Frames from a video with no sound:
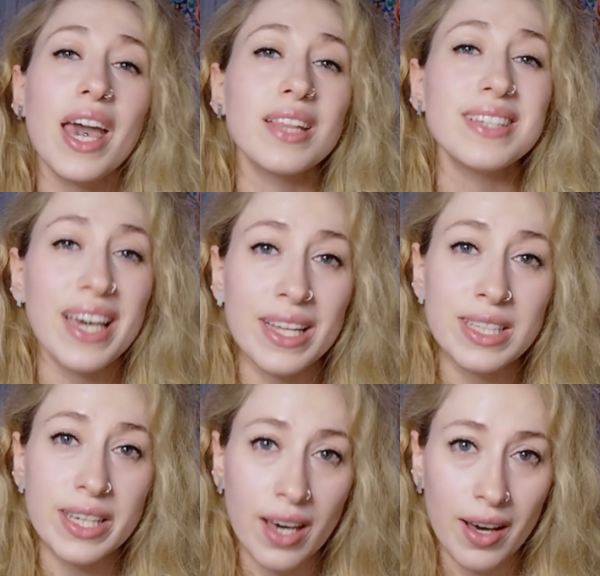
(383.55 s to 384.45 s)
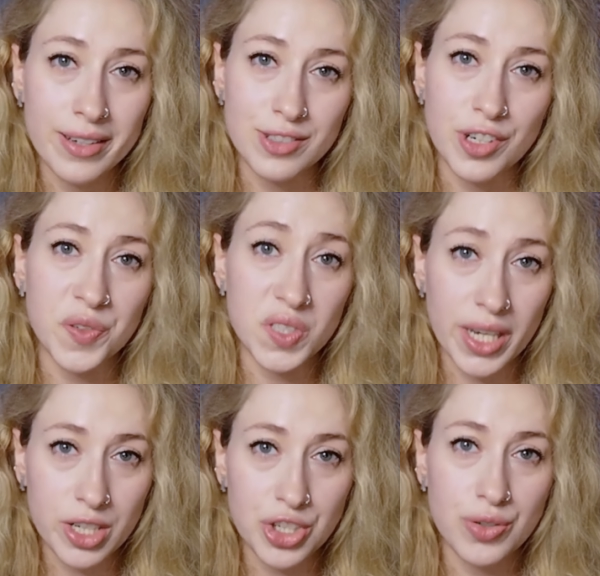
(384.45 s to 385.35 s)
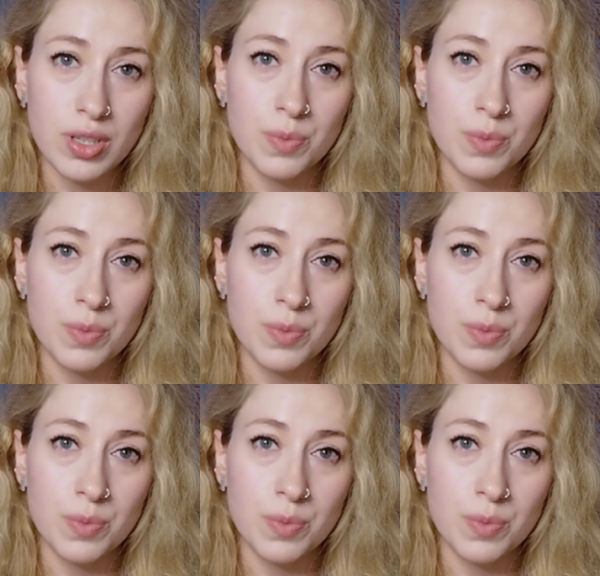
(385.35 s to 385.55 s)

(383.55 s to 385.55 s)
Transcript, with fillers: and any kind of sexual